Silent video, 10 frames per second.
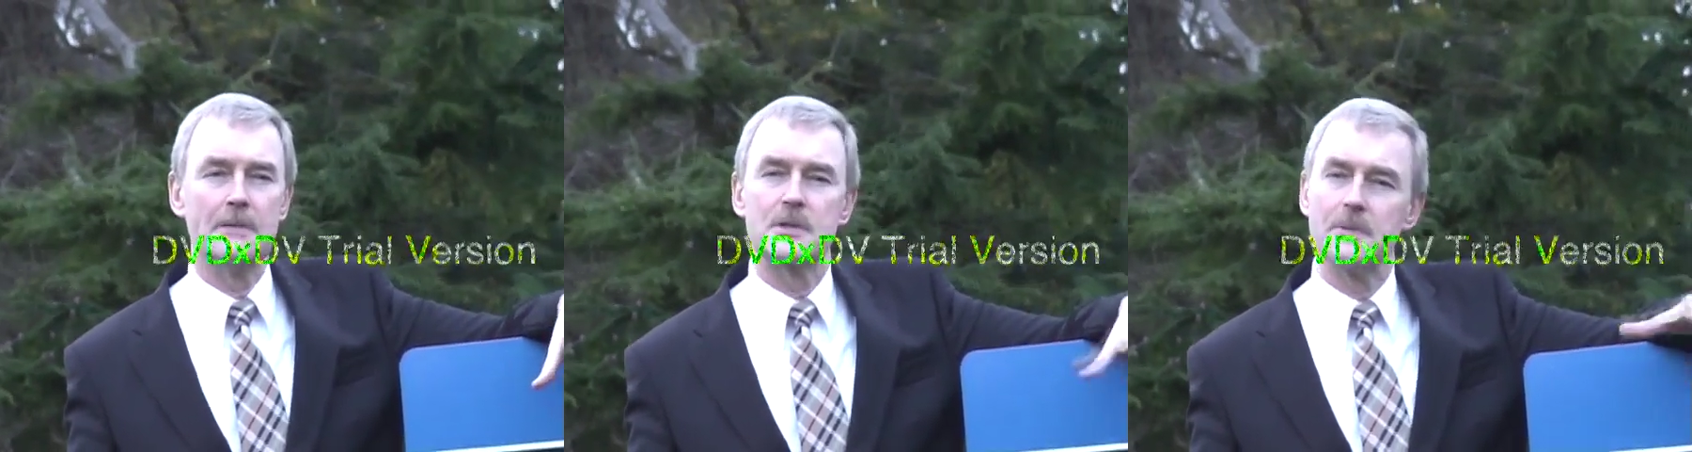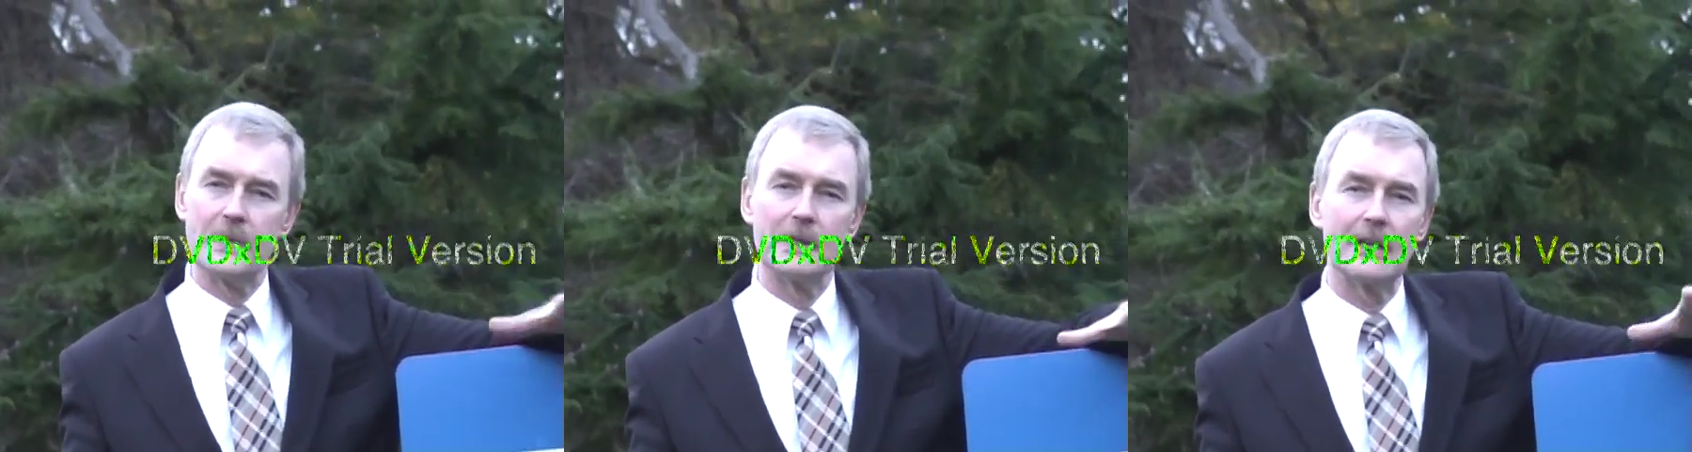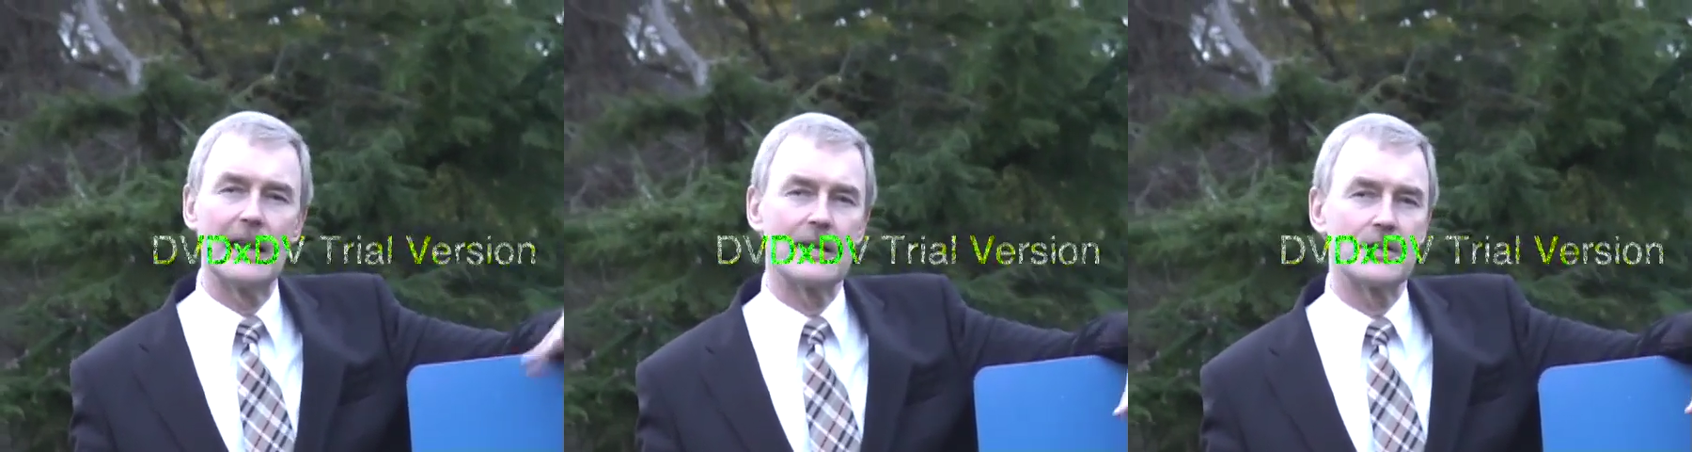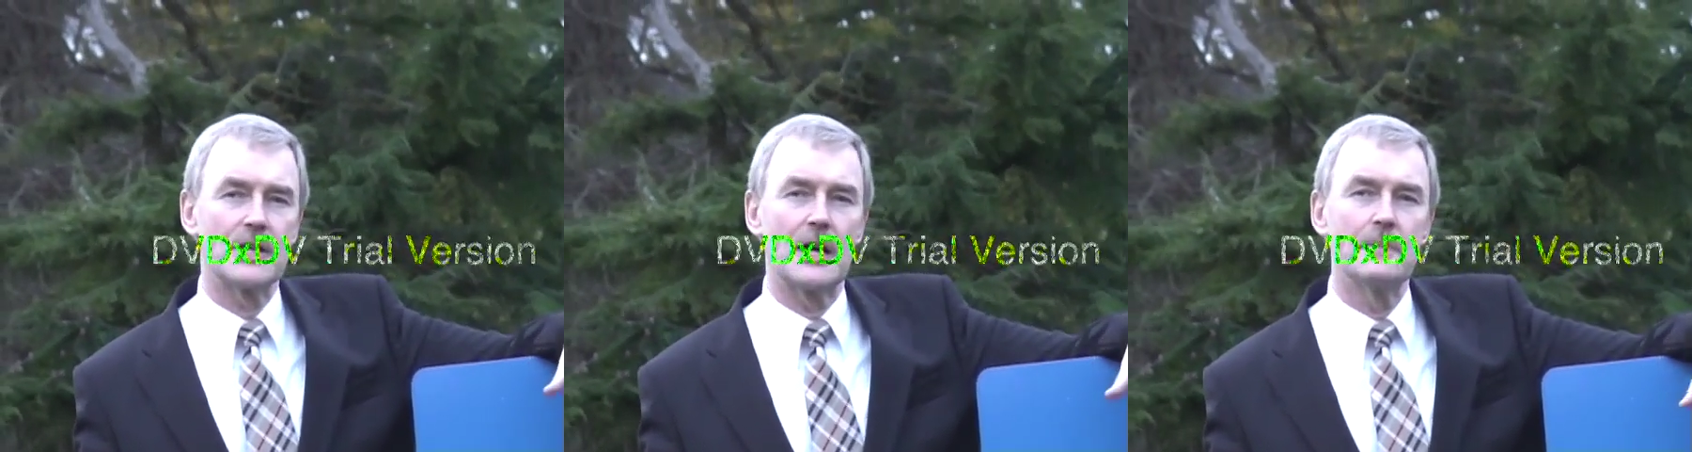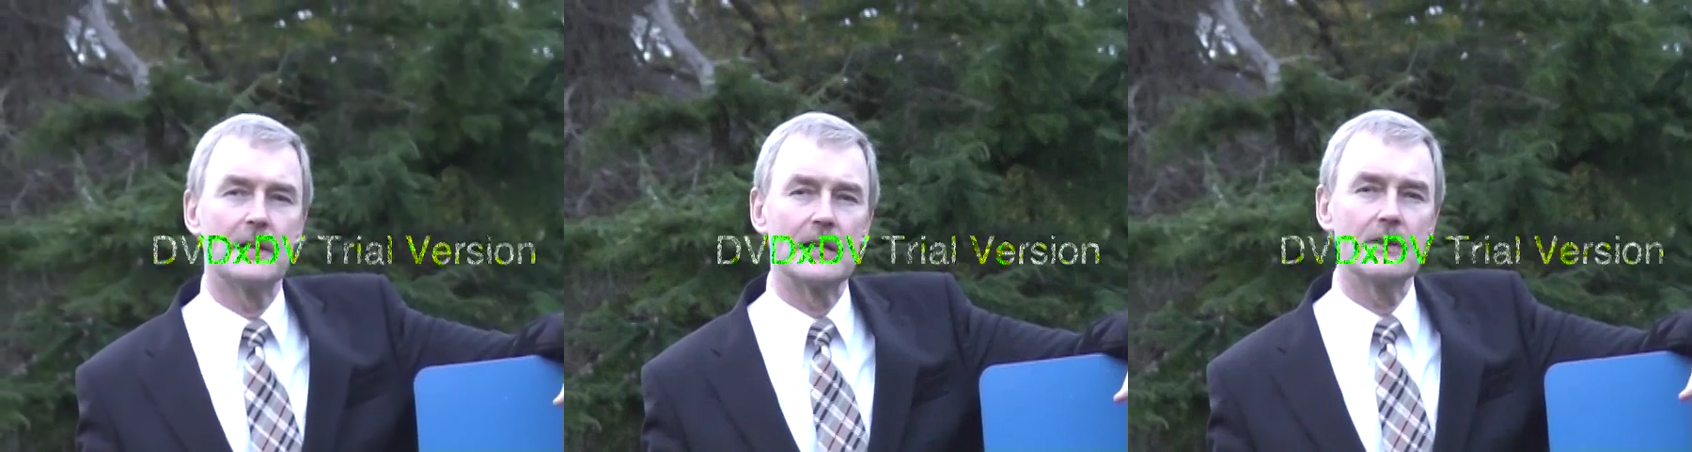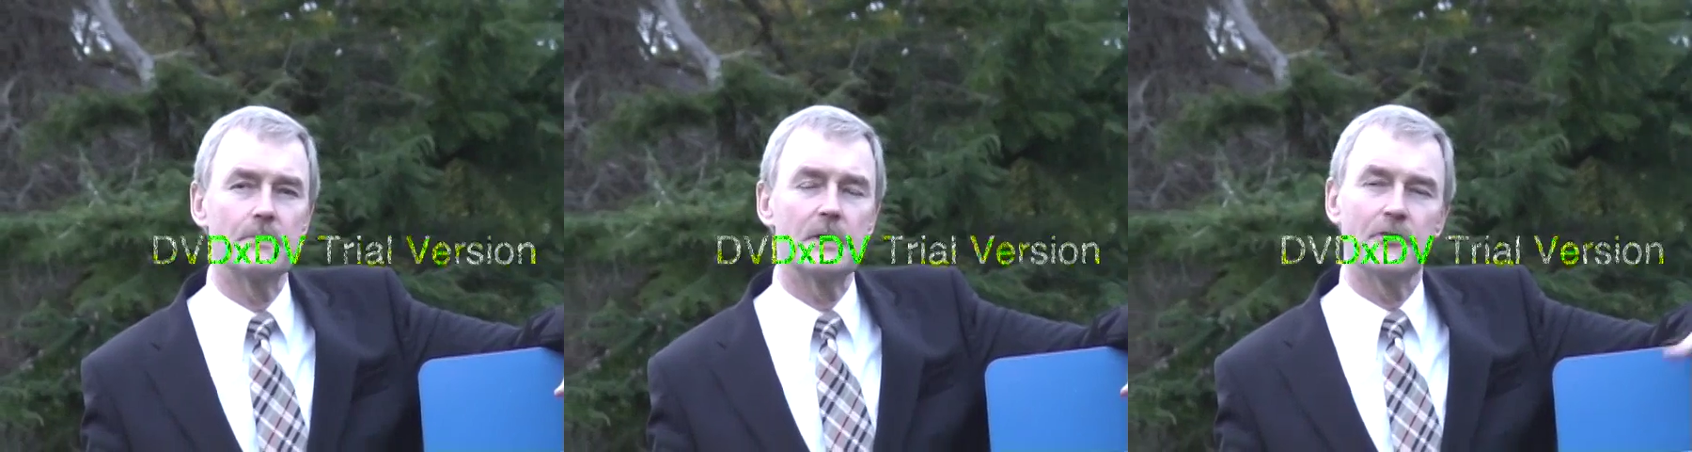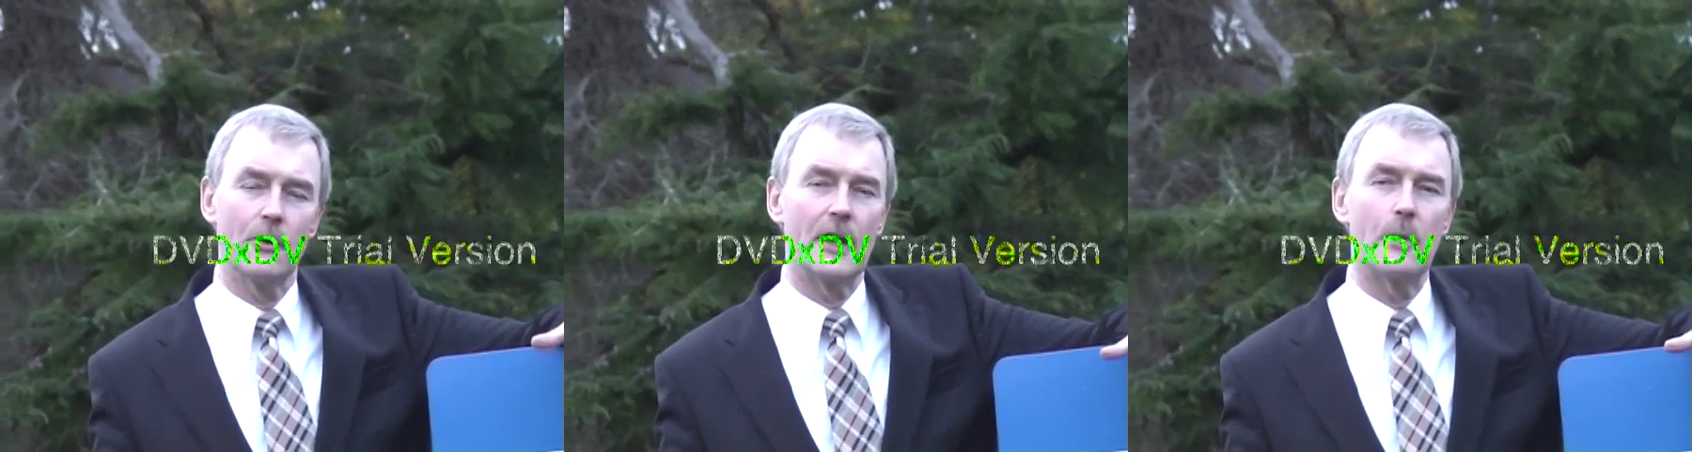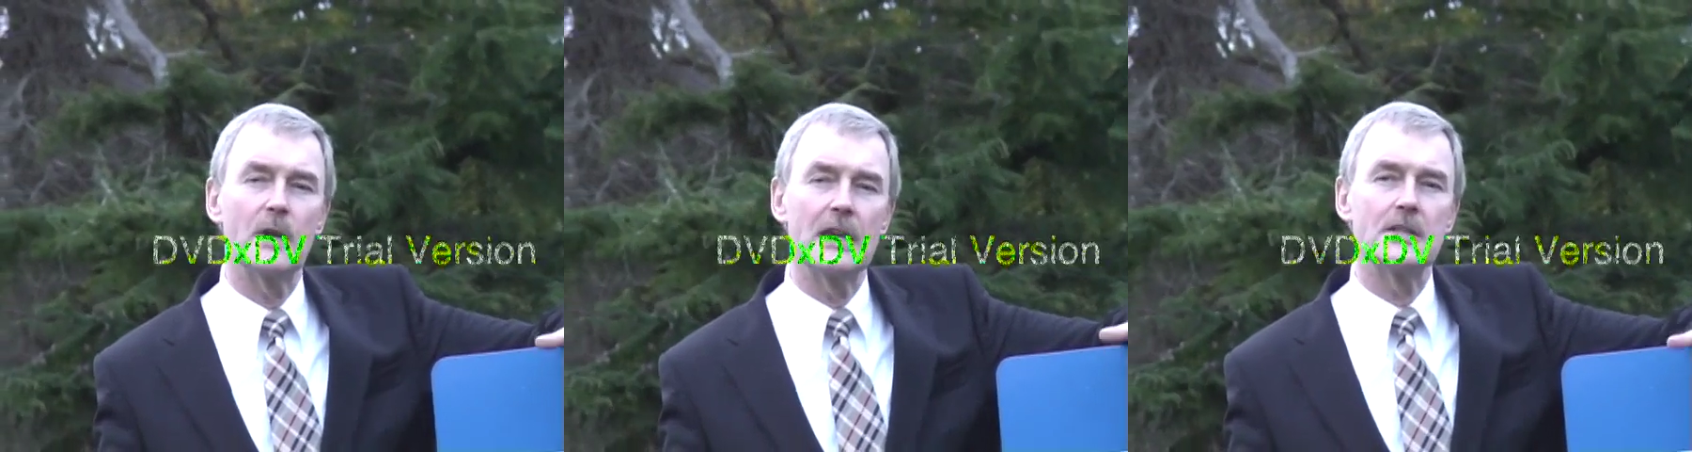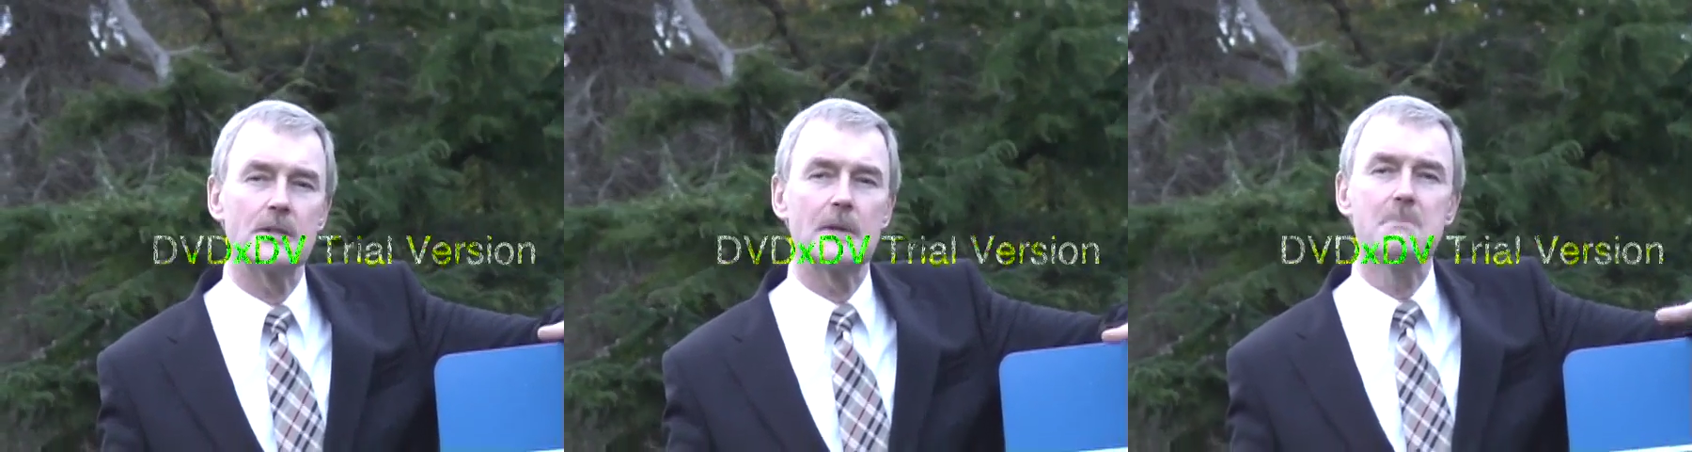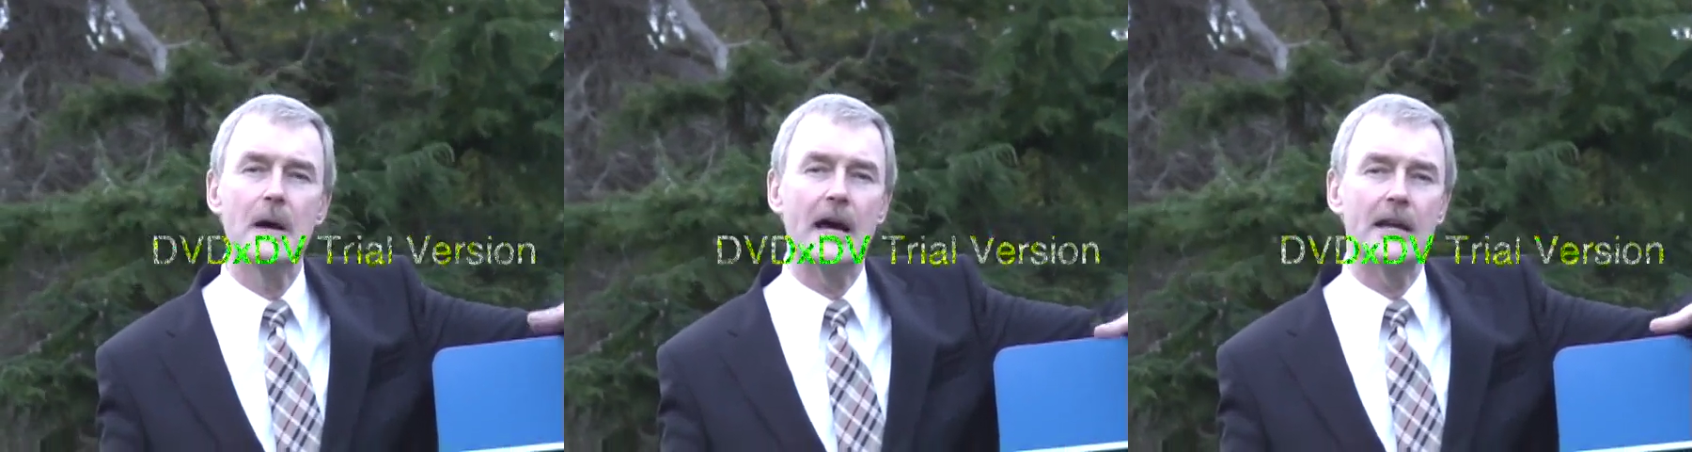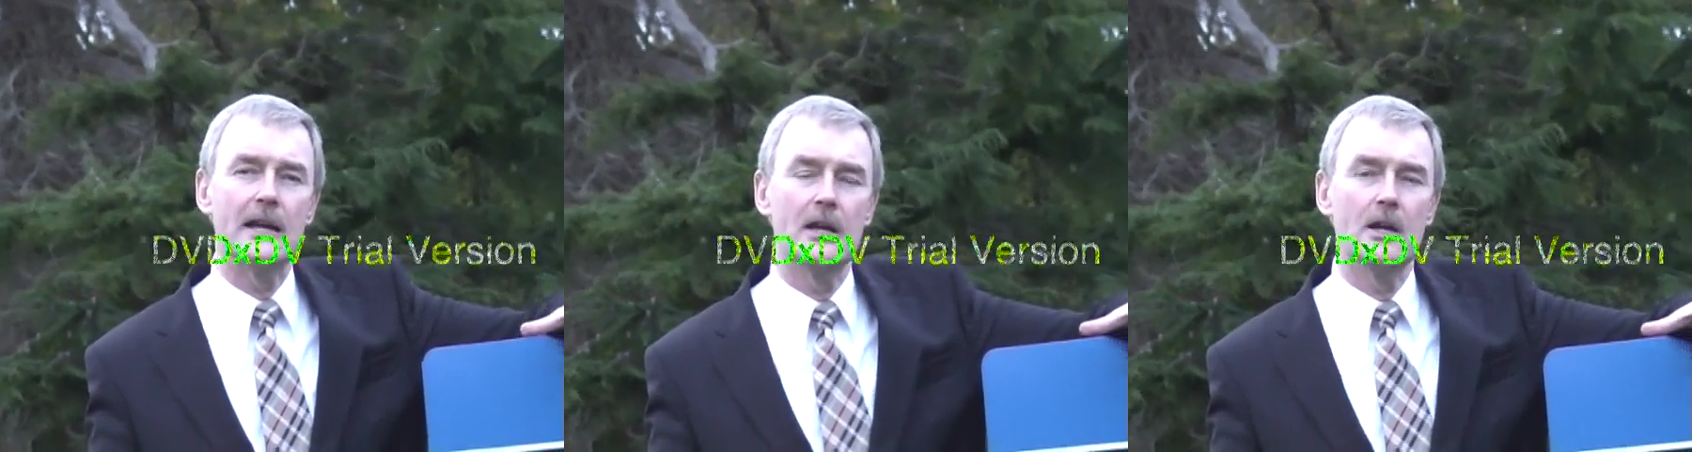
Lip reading: But to build a legacy, I believe, before that, we need to be men